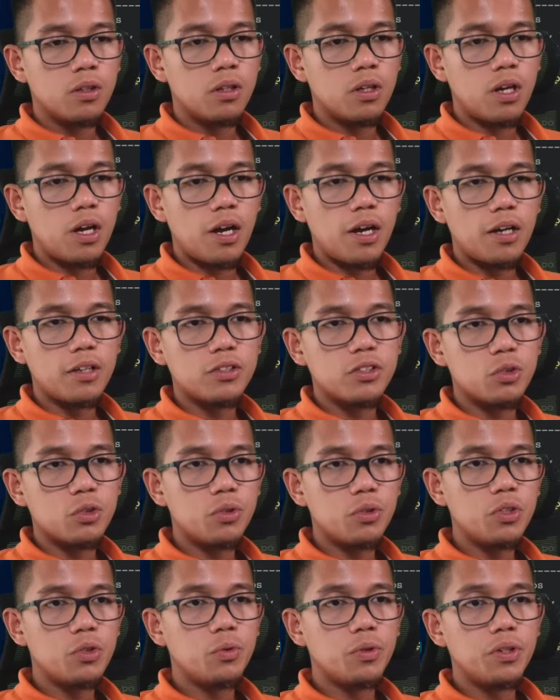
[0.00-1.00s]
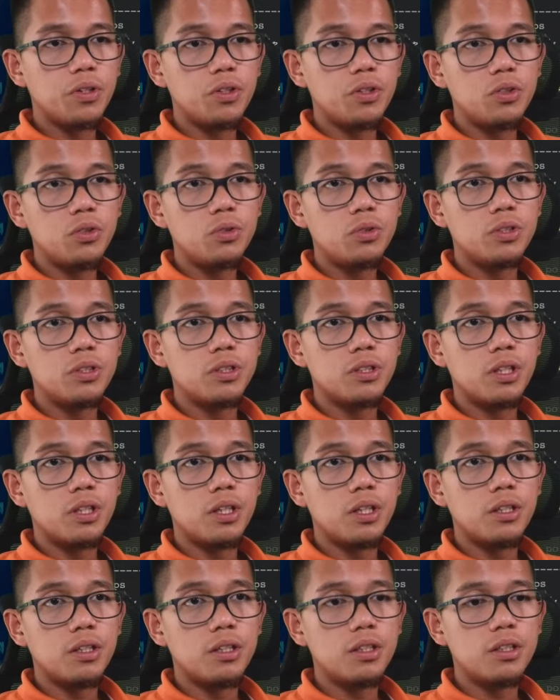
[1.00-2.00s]
All right, so what you want to do
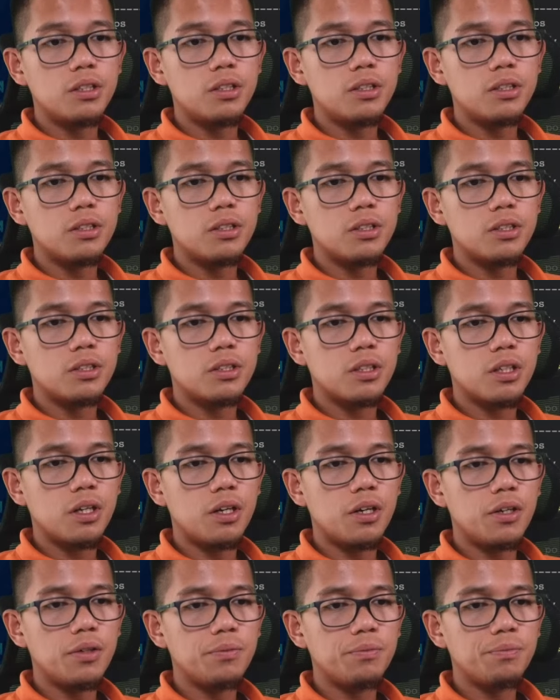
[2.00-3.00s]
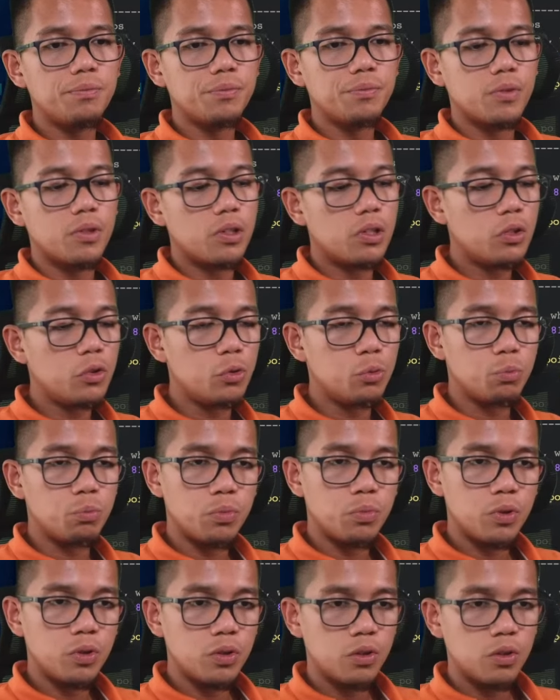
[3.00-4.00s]
instead is loop.
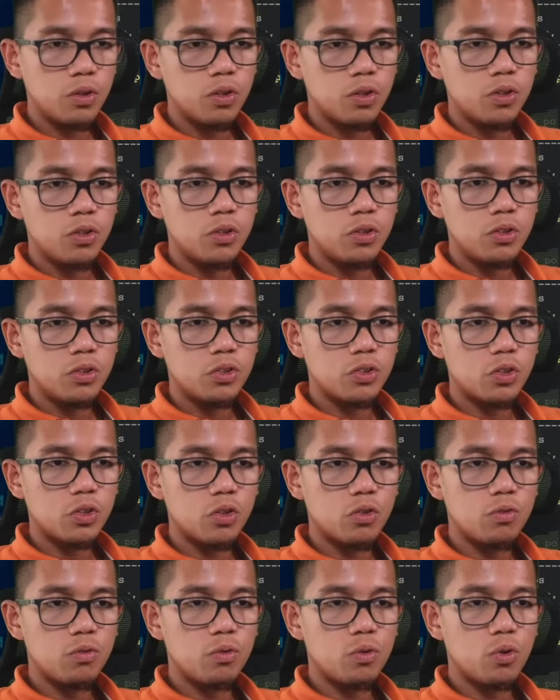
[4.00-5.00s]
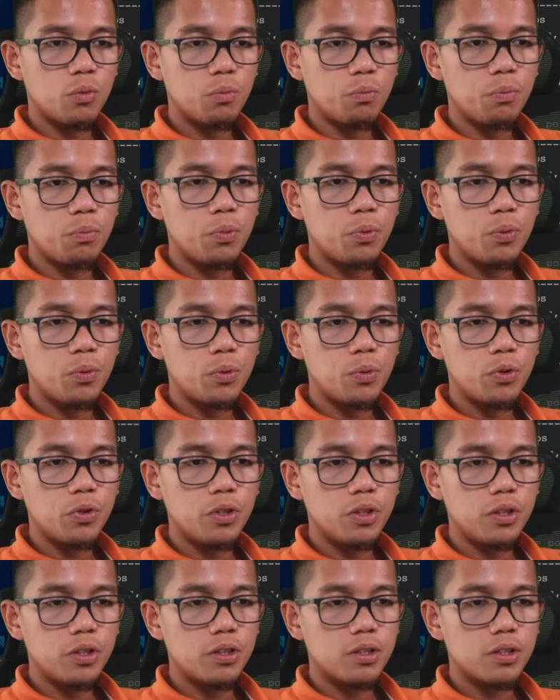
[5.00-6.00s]
So for
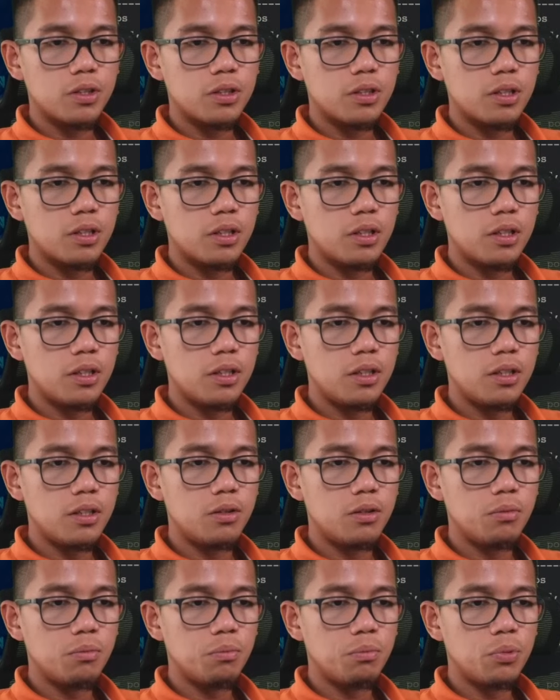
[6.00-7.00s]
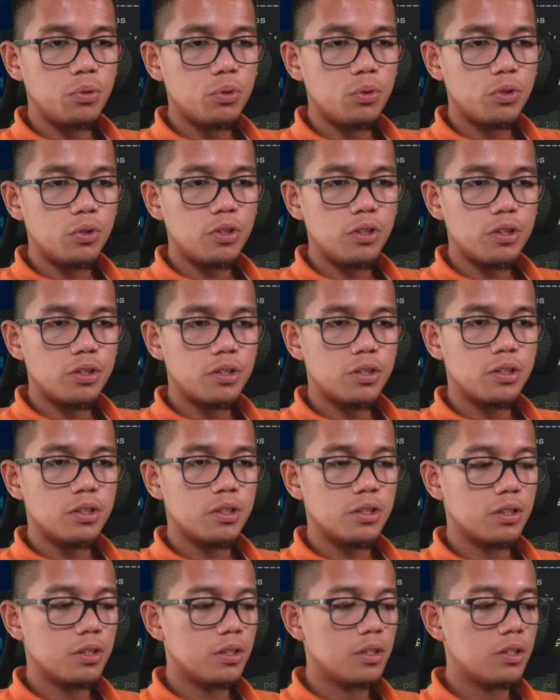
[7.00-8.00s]
point in points,
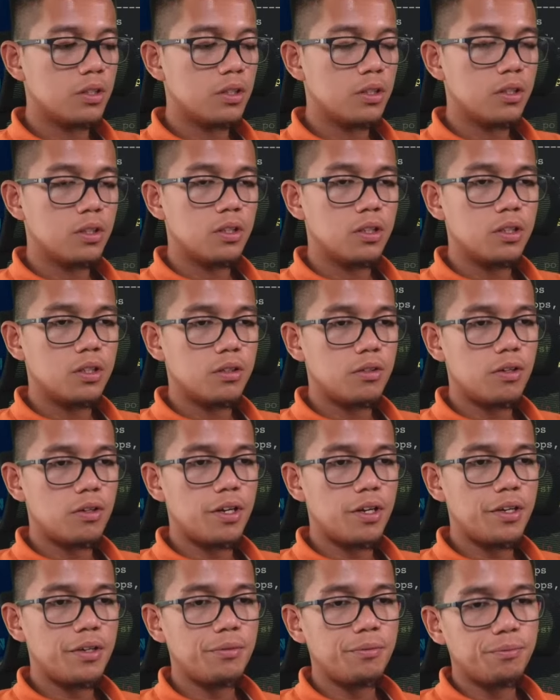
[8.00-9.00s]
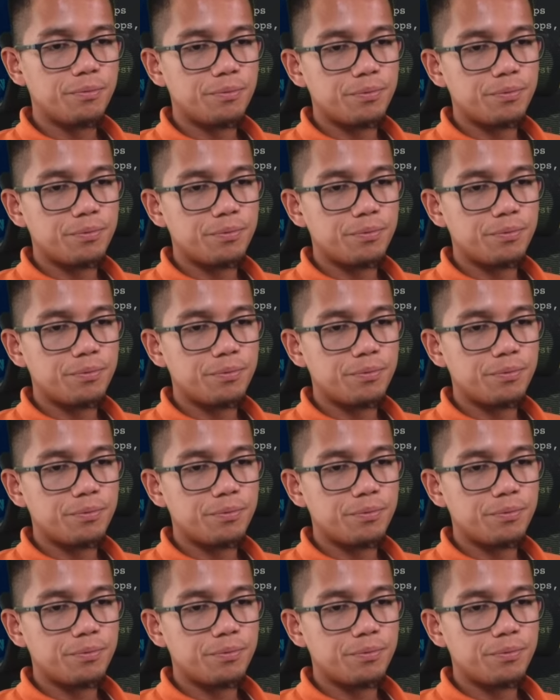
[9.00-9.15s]
right?